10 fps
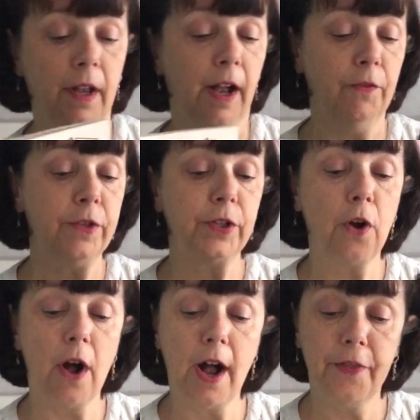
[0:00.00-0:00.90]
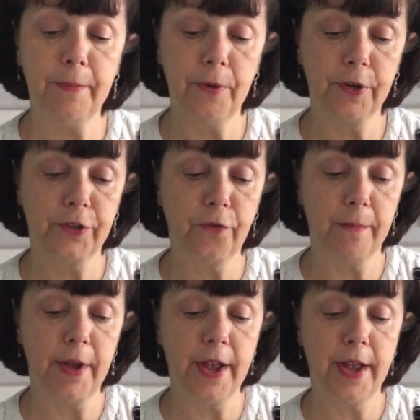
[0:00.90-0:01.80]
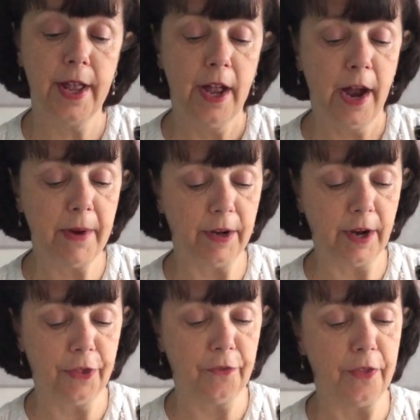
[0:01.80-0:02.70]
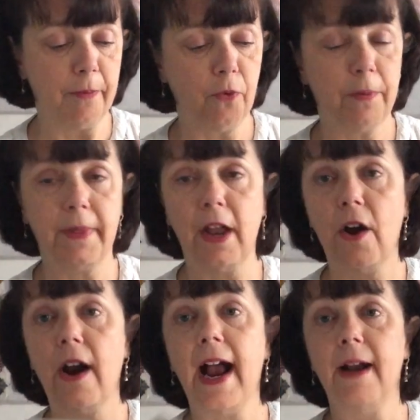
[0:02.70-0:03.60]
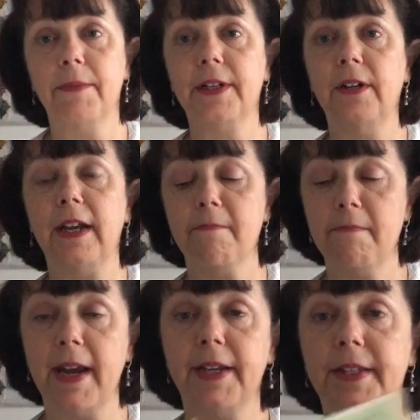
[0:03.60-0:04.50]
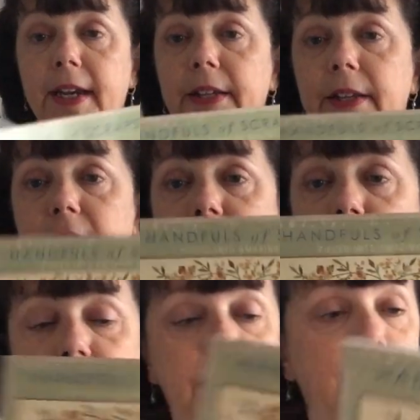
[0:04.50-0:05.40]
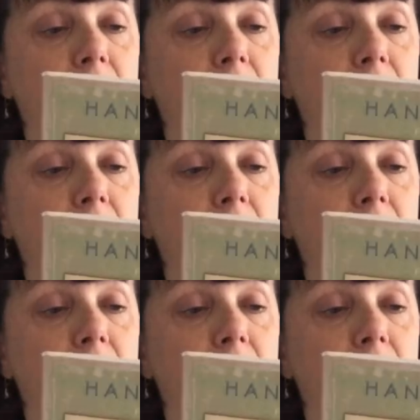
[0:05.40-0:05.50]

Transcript: I've also got other books from her. I won't go through them all, but they are absolutely amazing. So this is